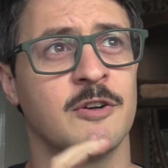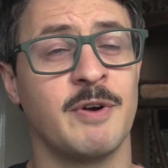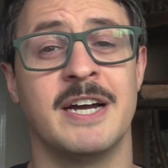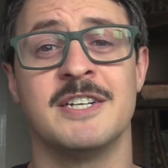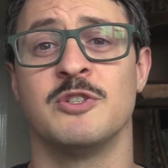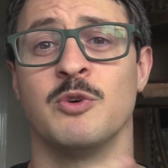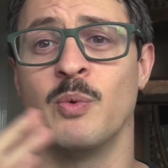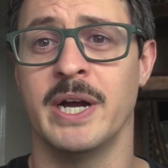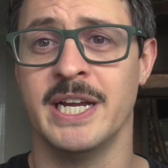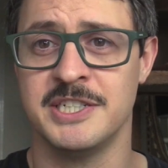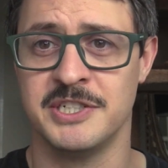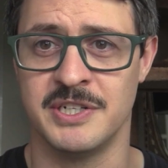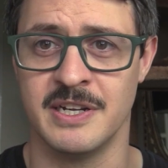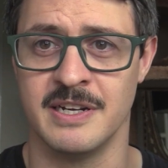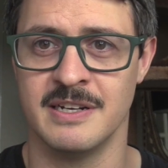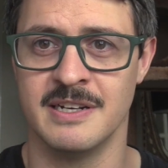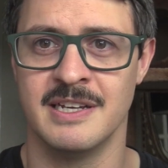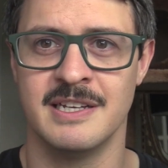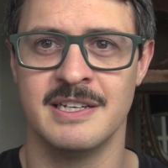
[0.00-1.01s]

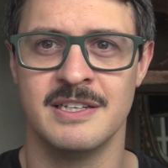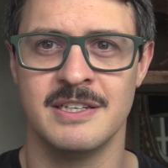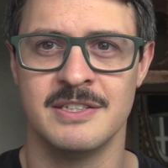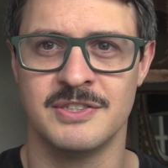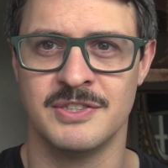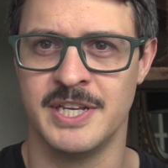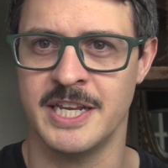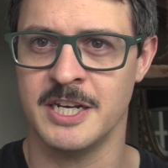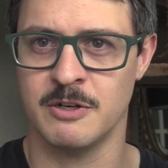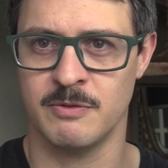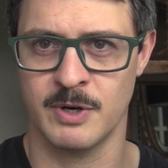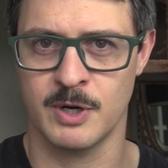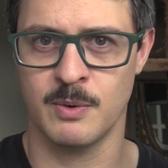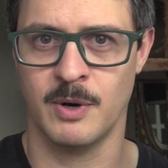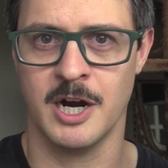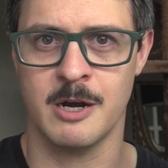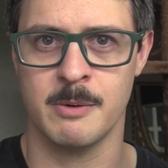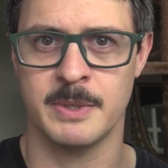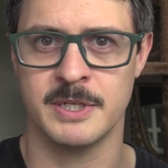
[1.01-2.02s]
graduation senior
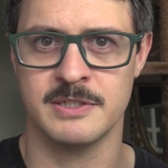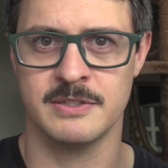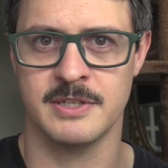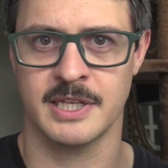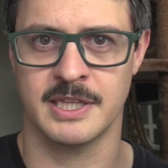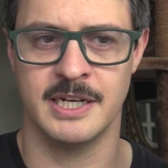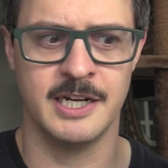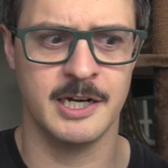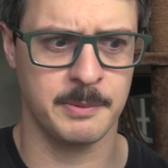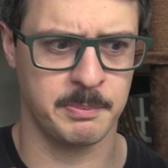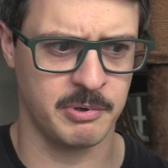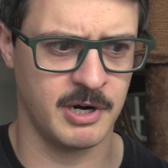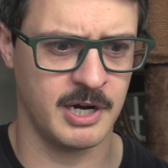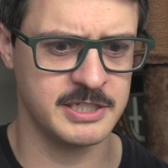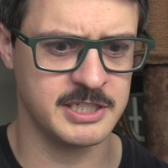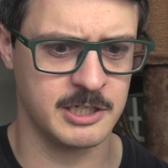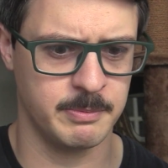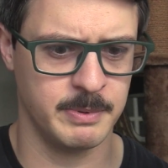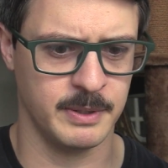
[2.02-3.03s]
requirements. Like, they needed a
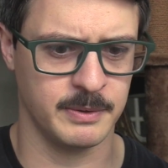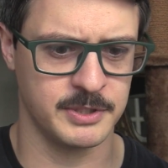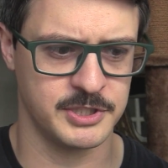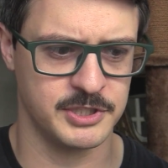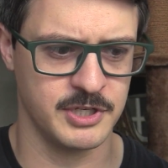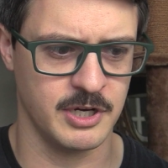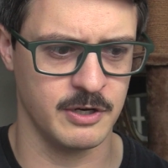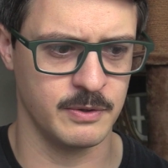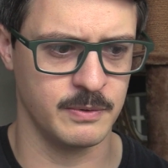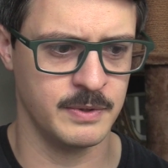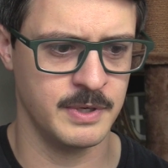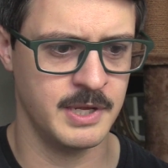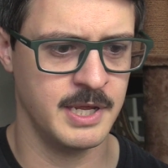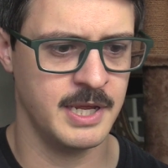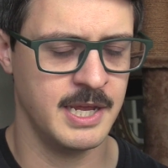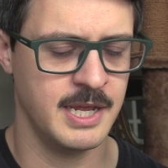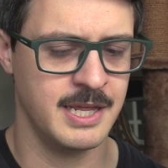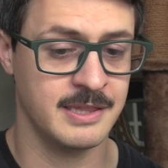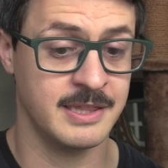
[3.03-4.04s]
project to be able to show.
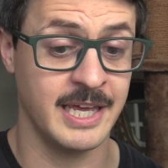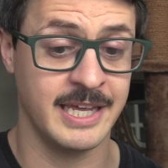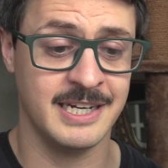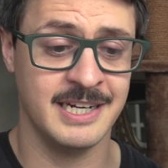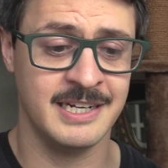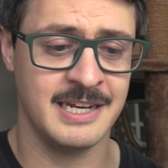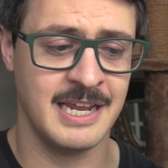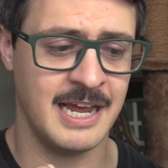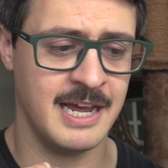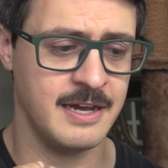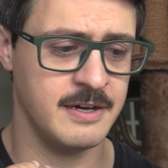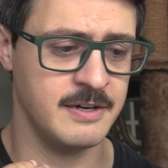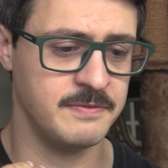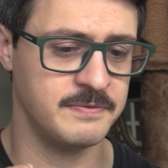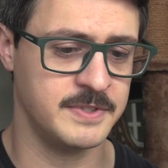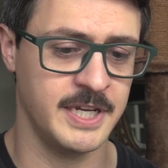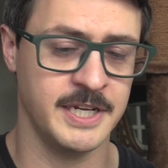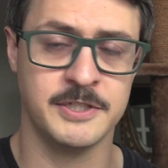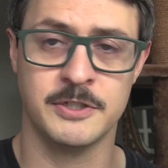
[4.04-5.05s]
They didn't
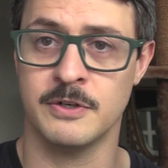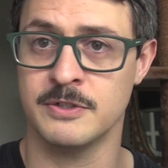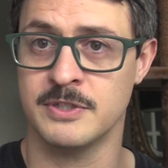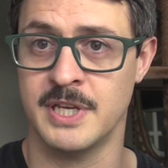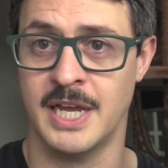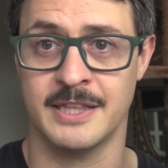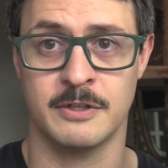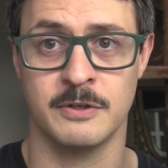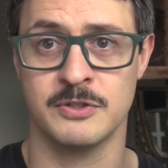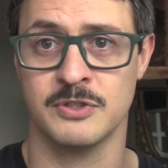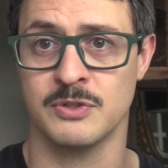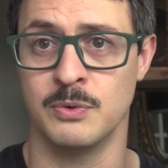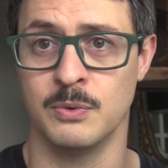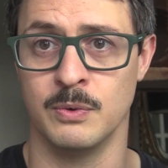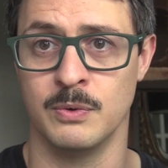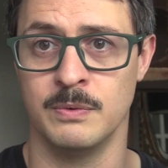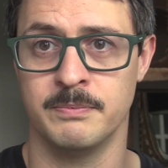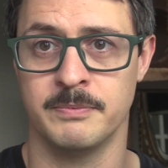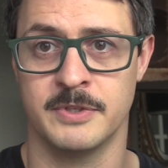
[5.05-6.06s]
have teachers at their
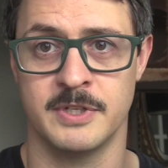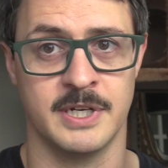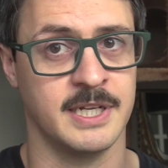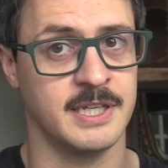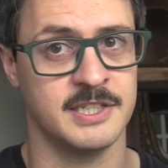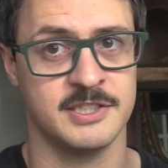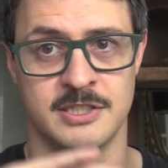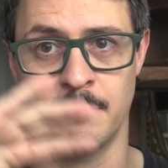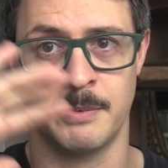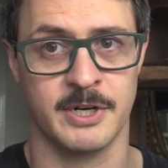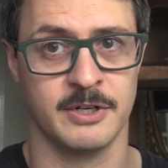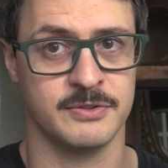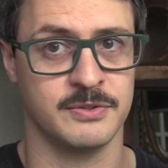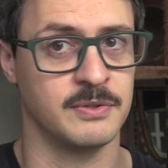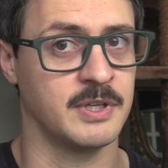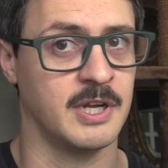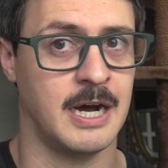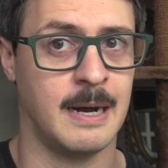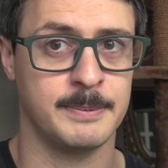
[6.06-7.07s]
school. Again, somebody
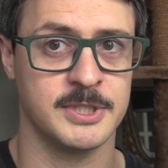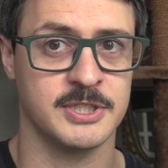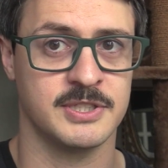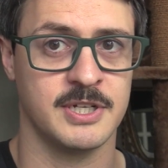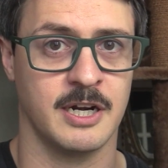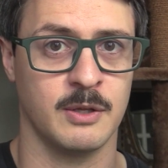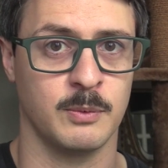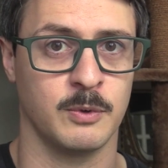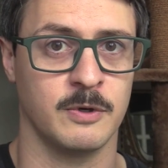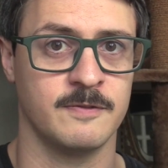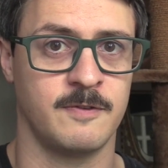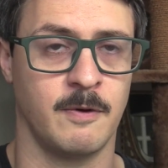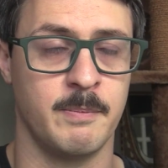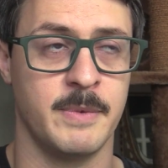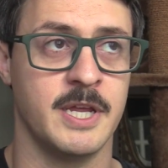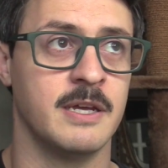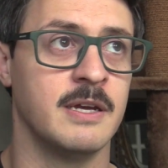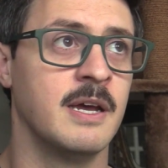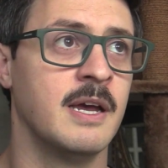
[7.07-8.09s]
else on the opposite side of the world
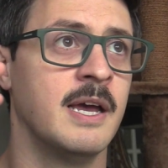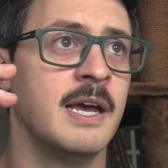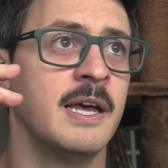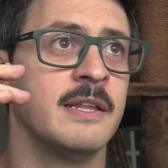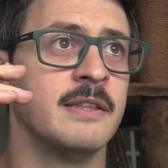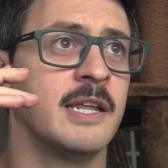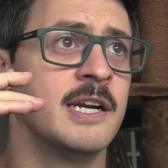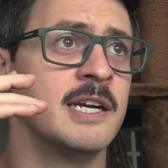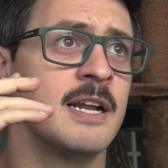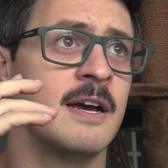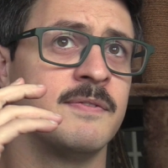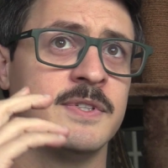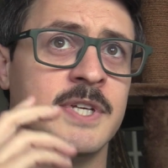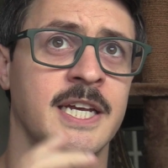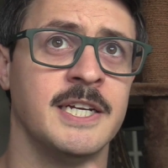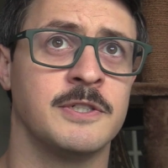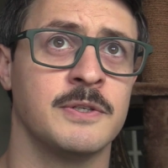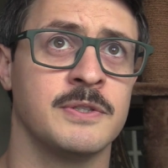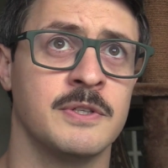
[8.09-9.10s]
from me. They didn't have
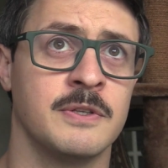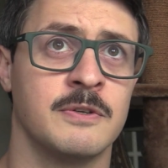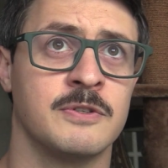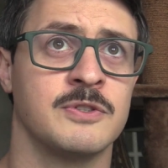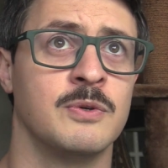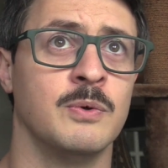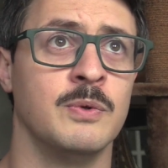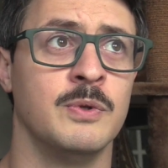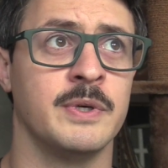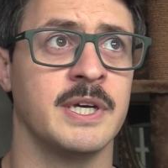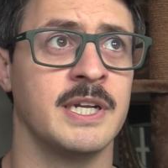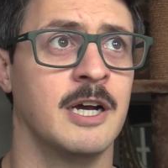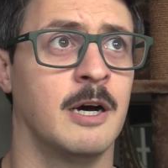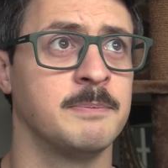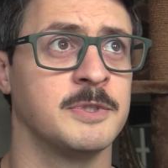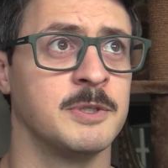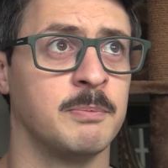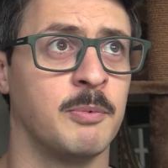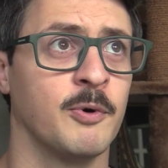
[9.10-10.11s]
teachers in their school who could
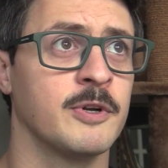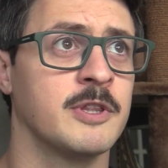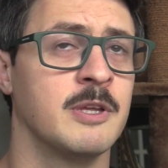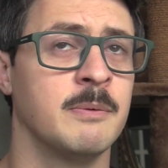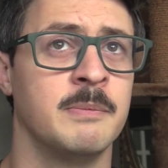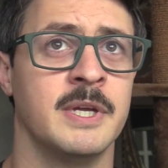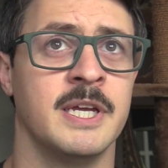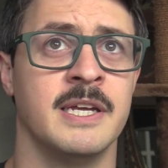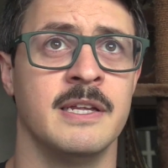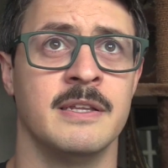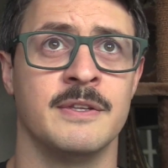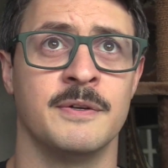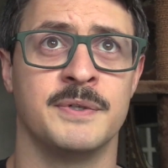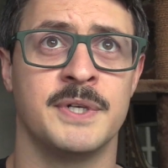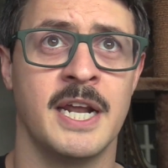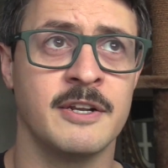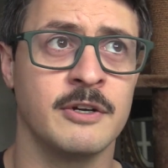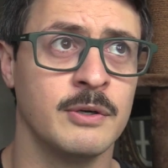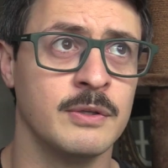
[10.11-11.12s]
help support them in
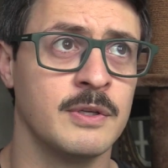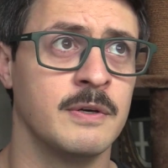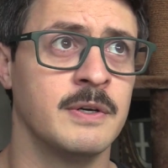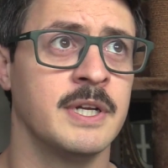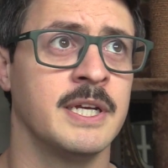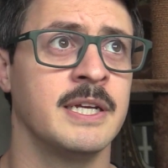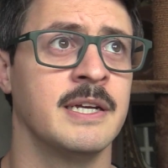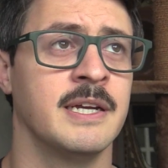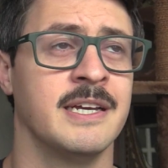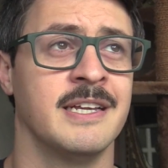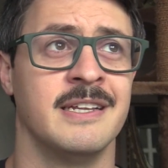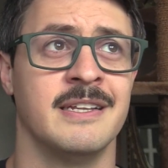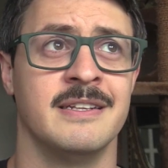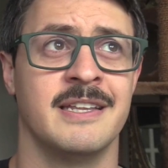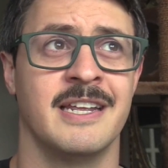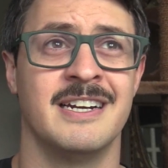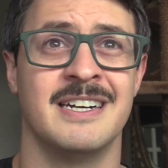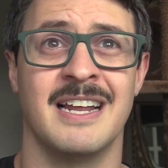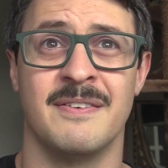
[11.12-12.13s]
their technical learning,
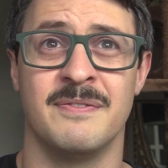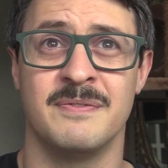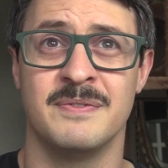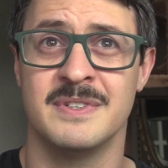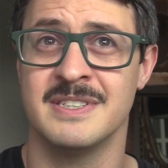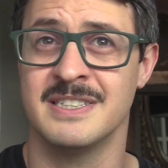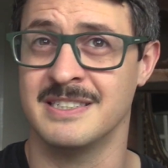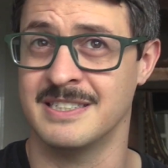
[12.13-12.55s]
and they didn't have